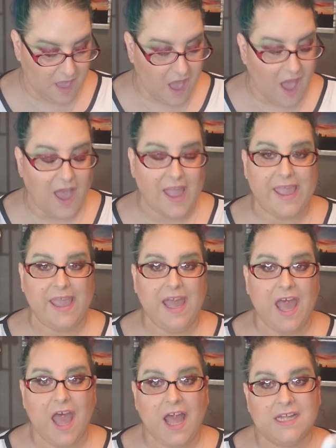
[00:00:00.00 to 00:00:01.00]
I
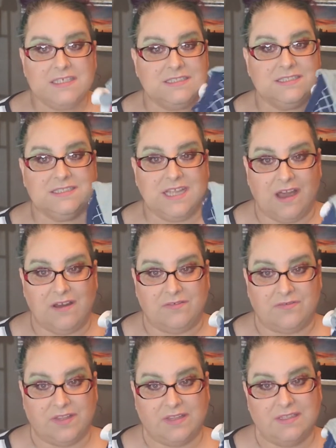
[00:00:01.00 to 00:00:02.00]
love
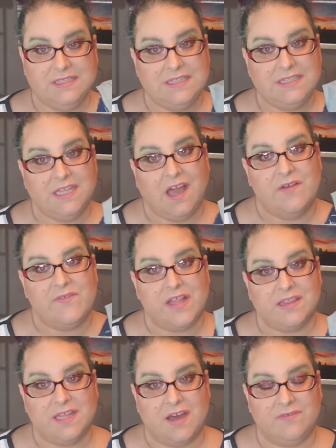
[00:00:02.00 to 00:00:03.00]
love,
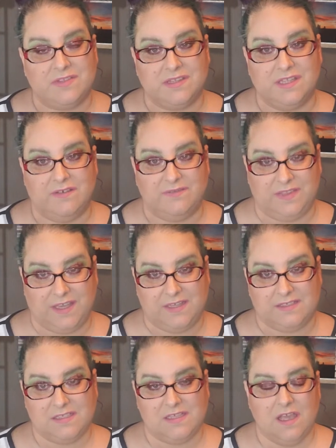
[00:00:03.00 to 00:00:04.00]
love, love
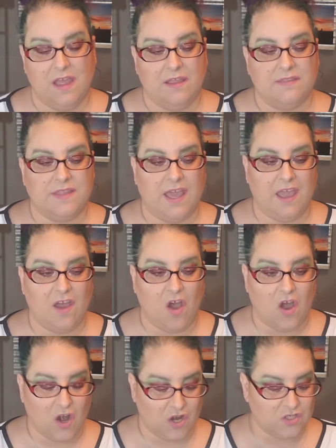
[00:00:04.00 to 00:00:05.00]
these. They
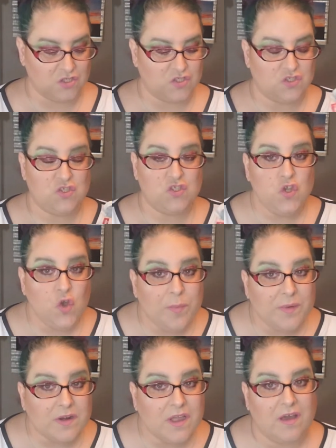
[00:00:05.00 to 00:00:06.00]
are
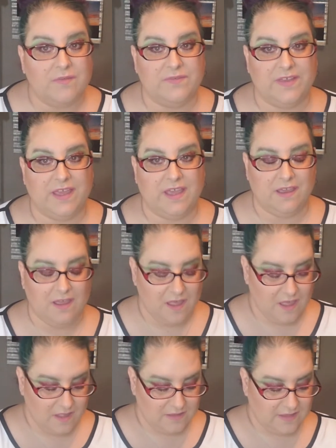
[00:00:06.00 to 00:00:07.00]
super comfy.
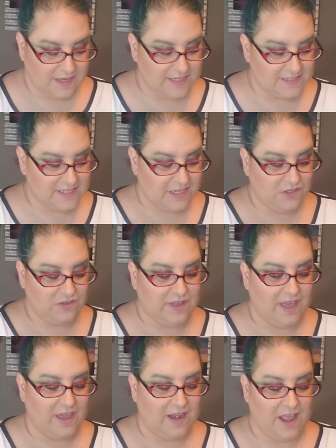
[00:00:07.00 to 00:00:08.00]
Like I said, you
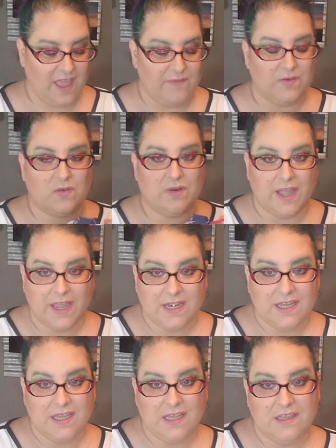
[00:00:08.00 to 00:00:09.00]
get a variety.
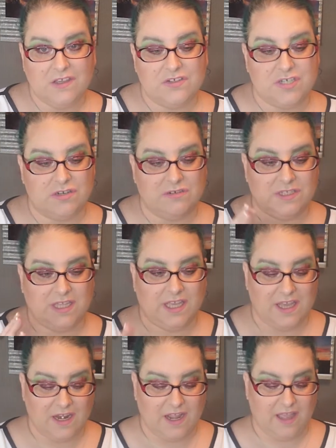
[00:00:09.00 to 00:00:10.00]
You generally
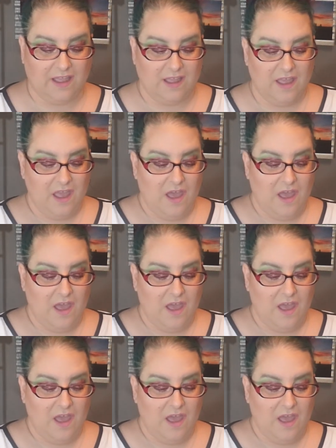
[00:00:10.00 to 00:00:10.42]
get a,